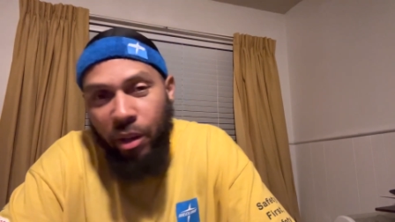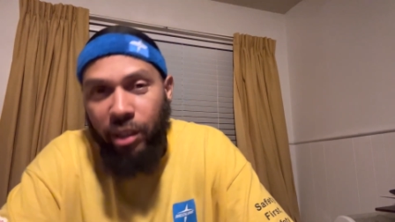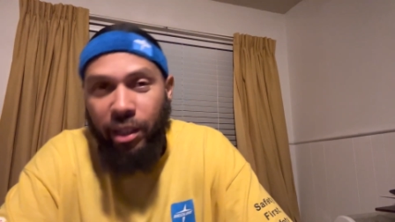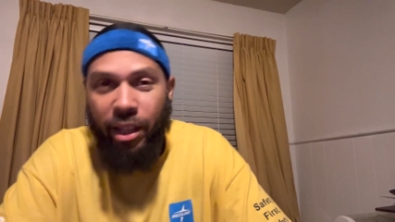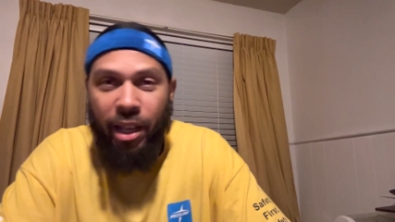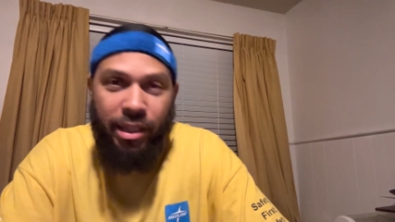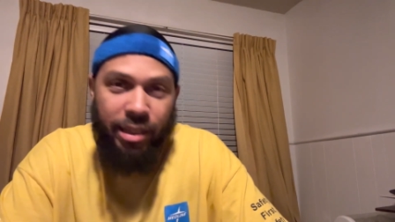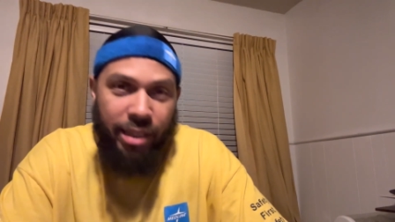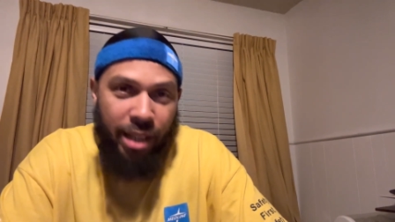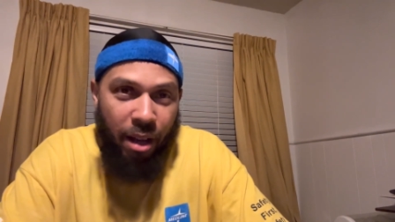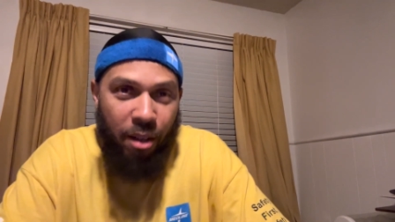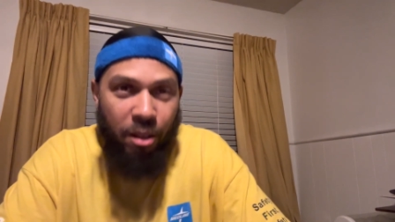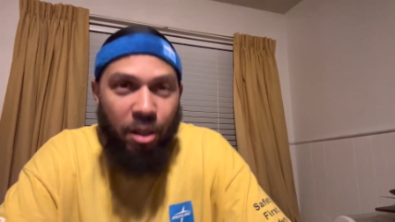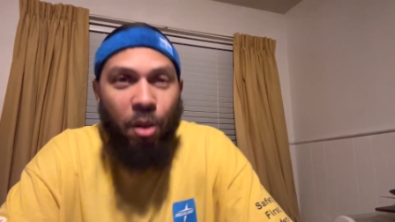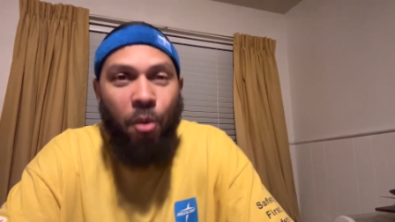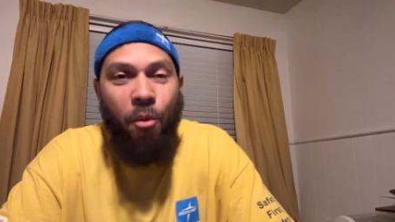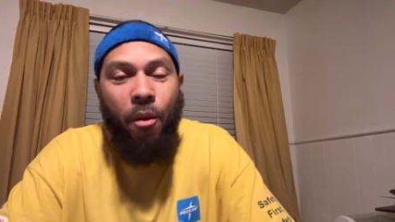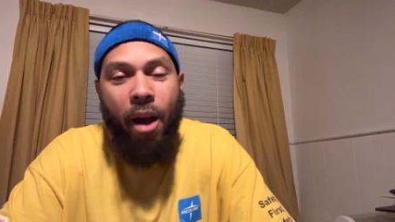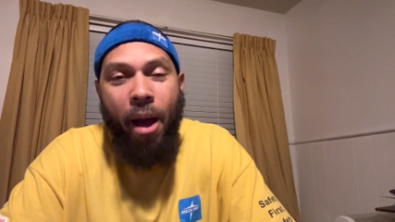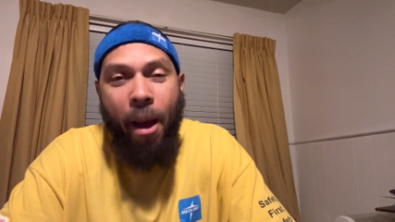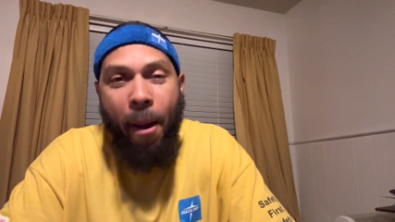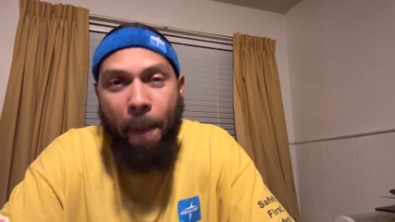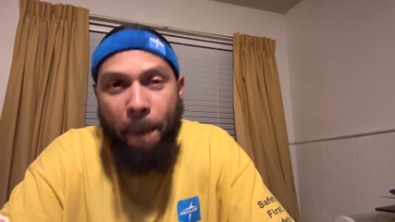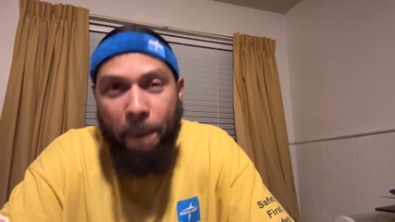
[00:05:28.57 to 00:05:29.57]
let y'all know
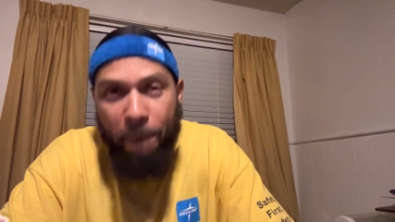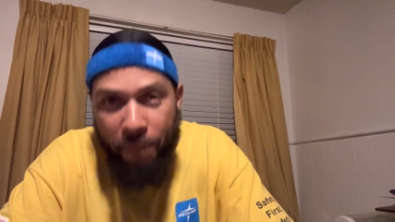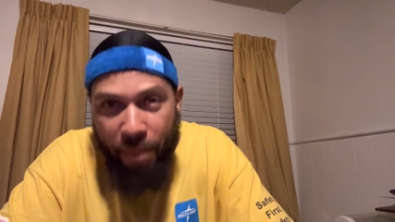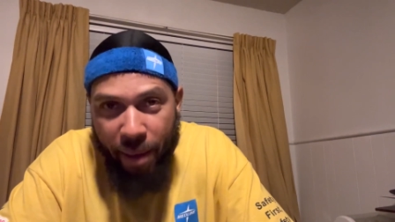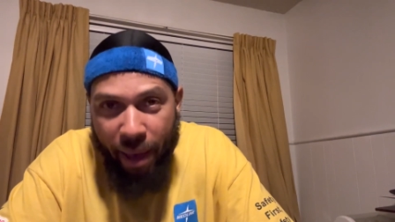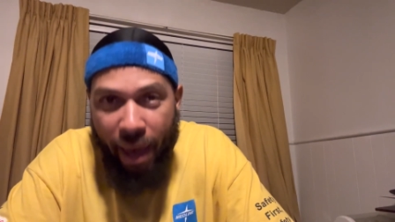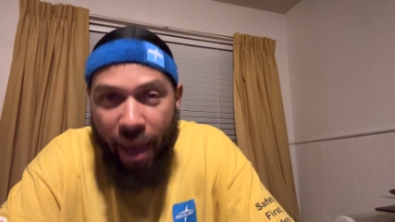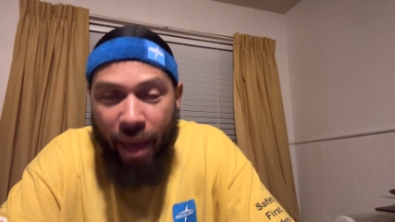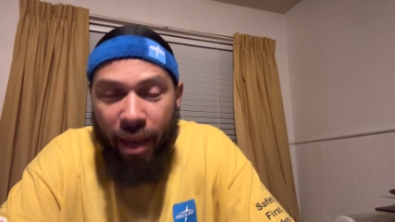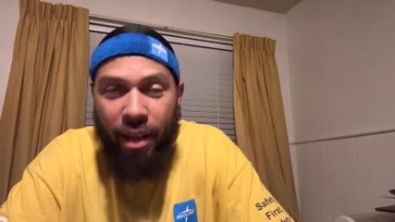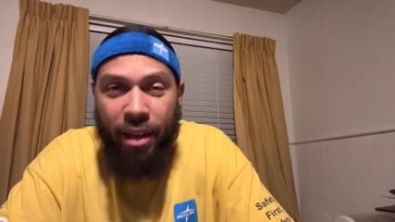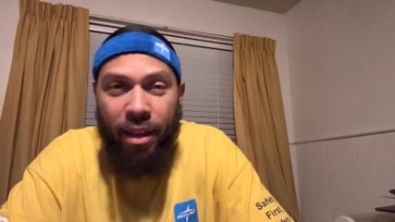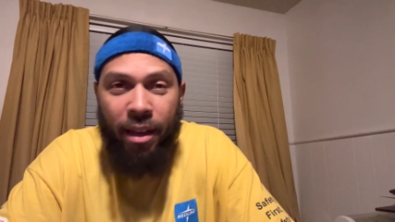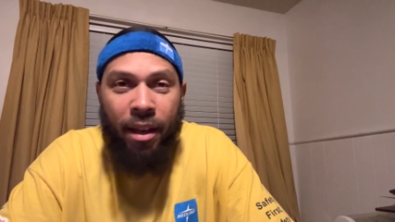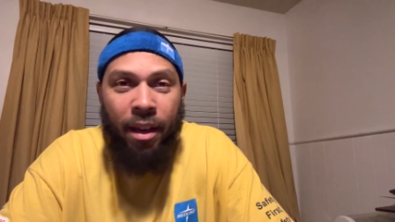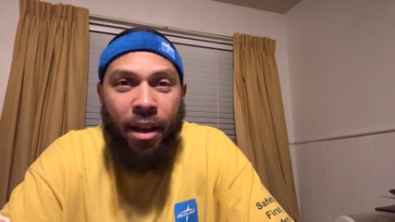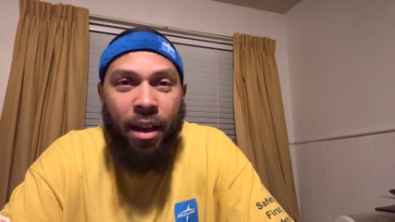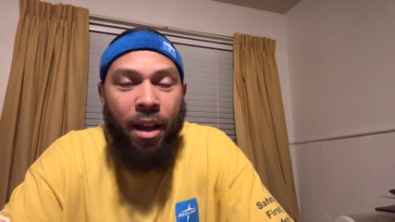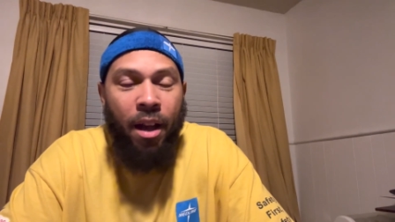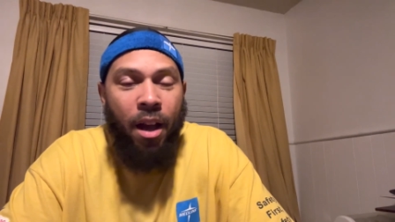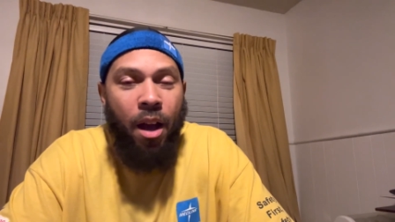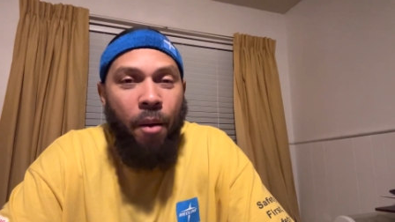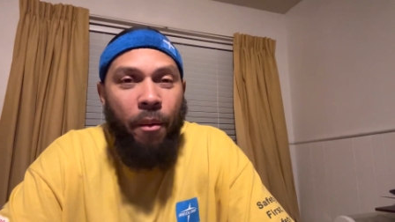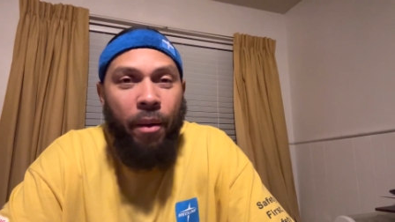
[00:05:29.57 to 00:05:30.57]
I'm back.
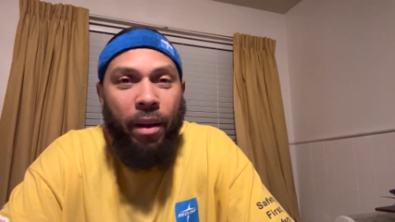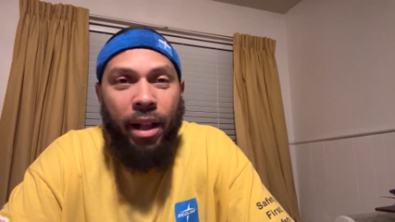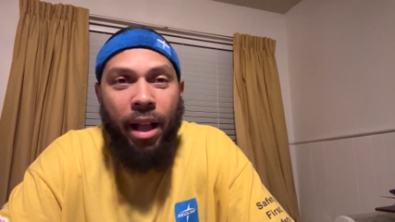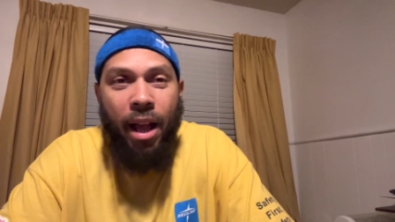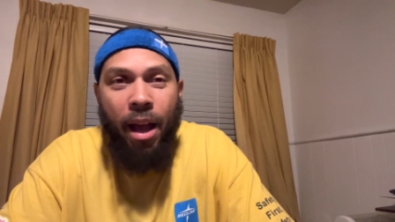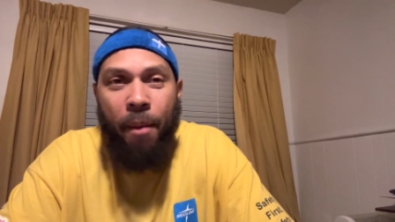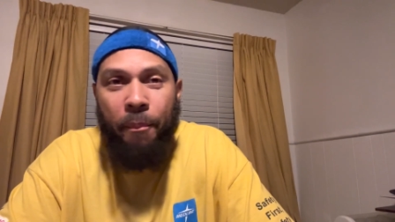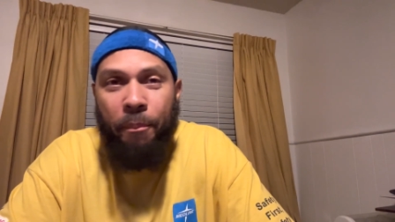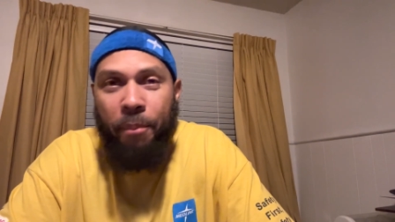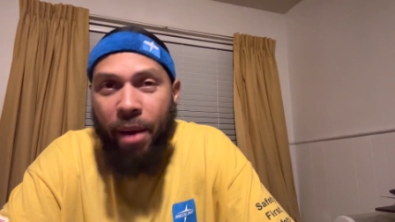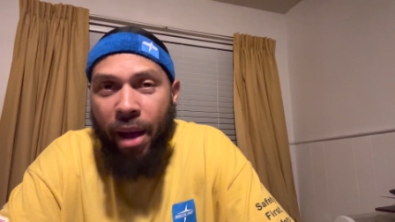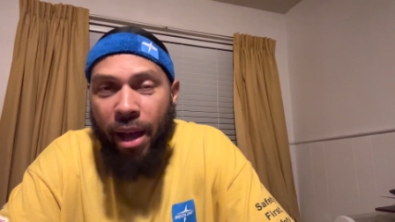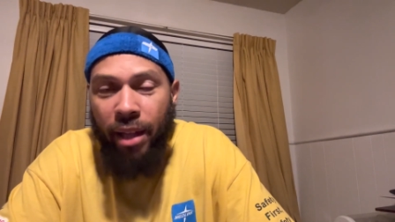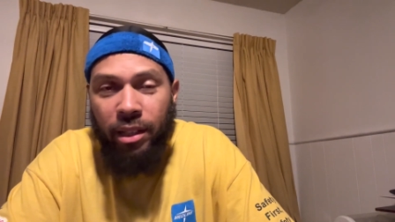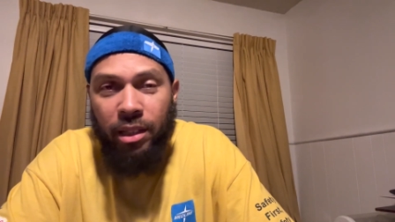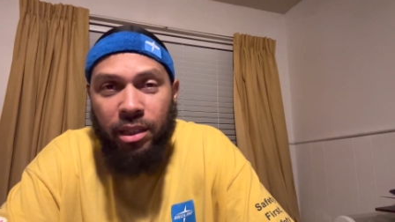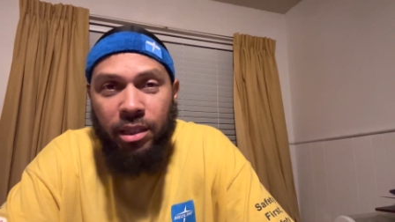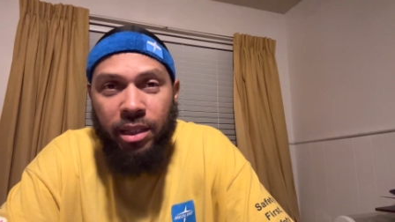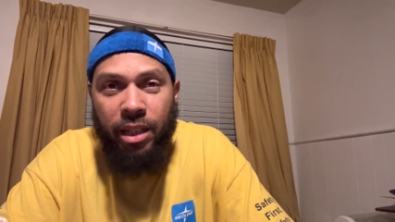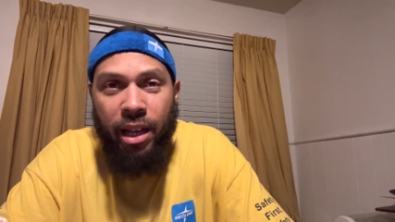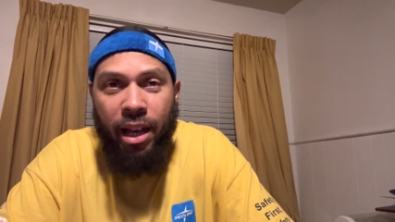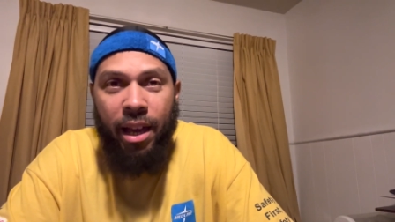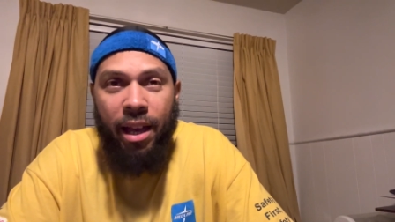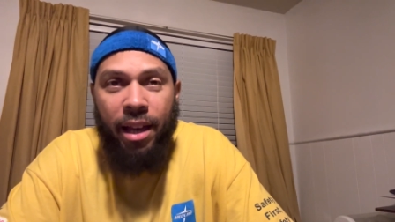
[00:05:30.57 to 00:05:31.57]
All right, I
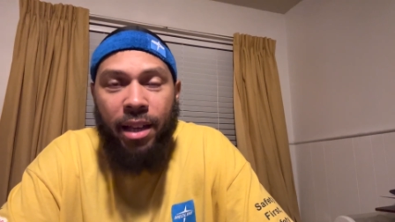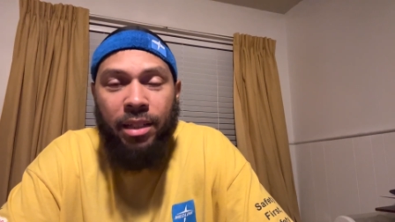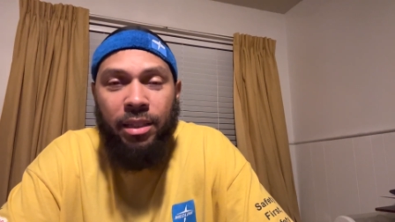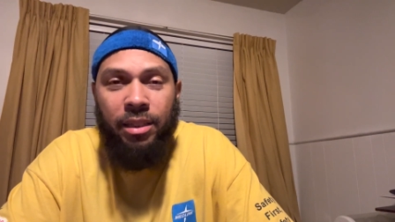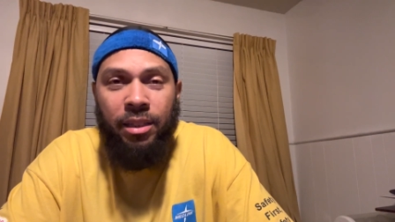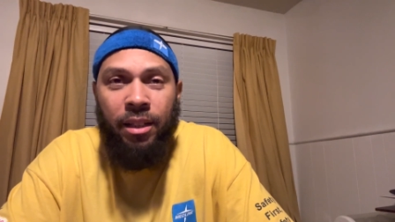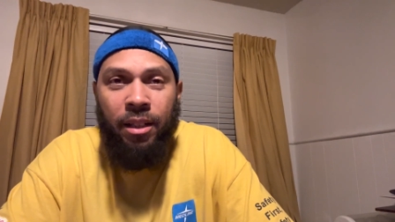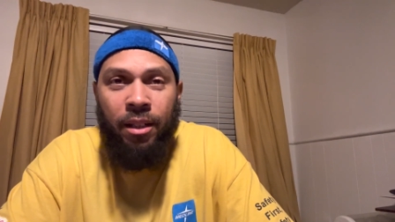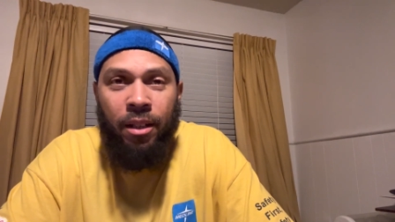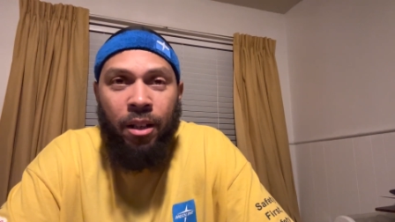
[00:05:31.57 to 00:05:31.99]
apologize,